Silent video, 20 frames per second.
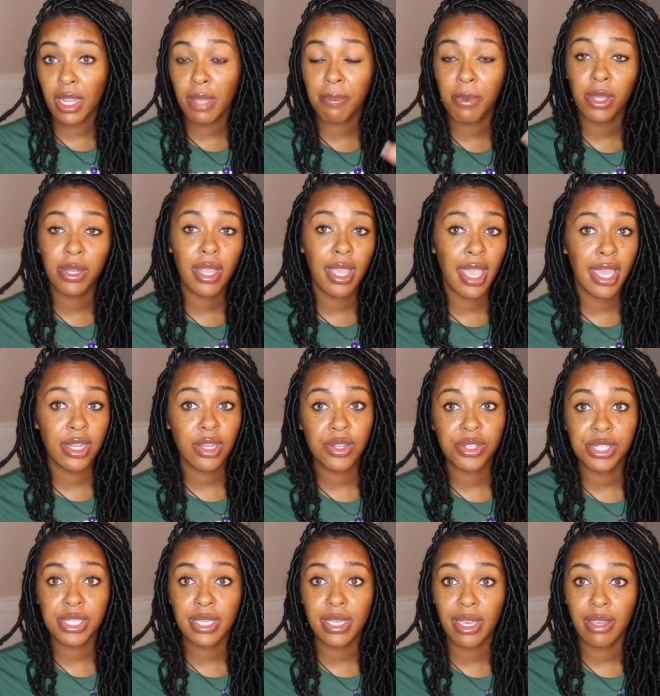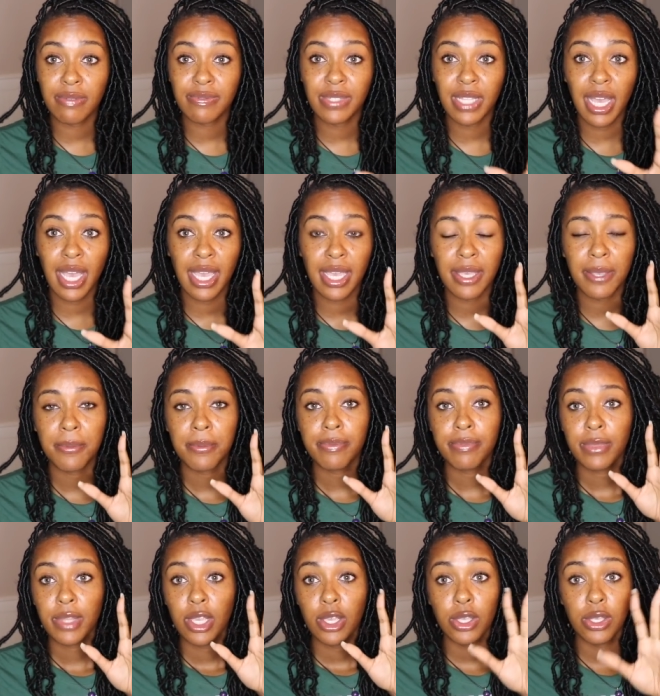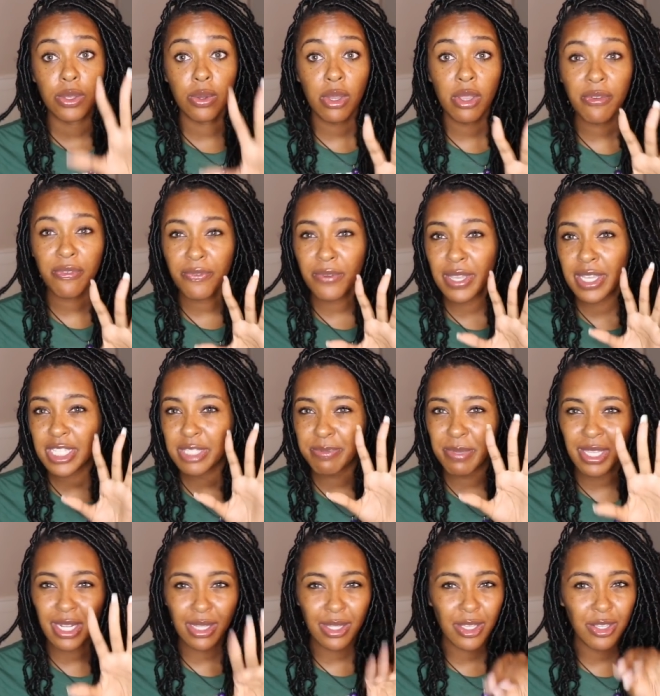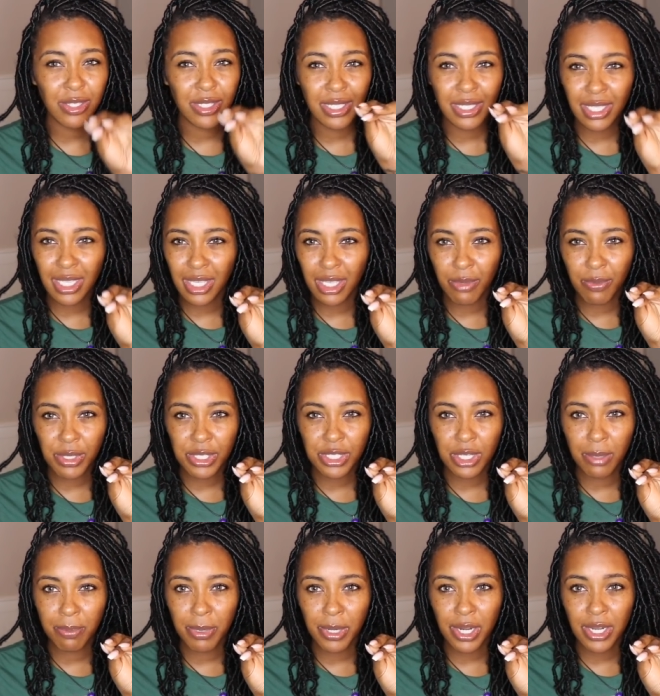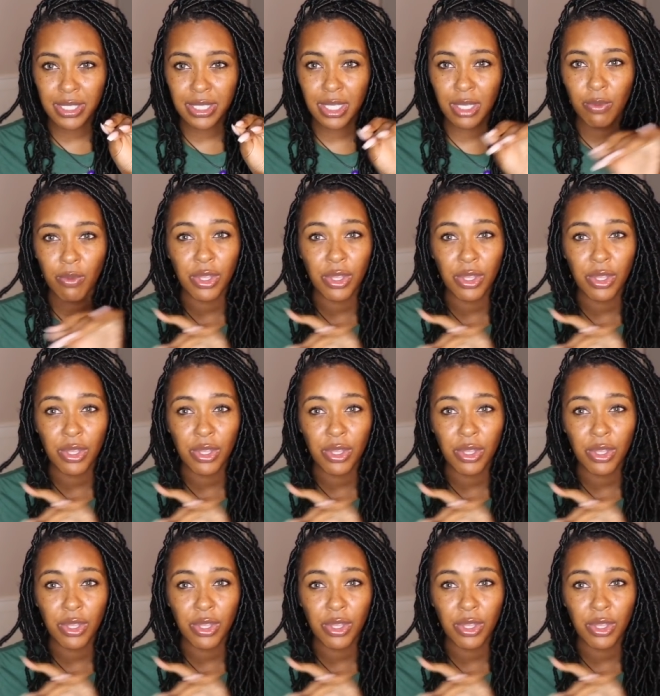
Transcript: up on an energy of like your friends being a little sneaky with your person,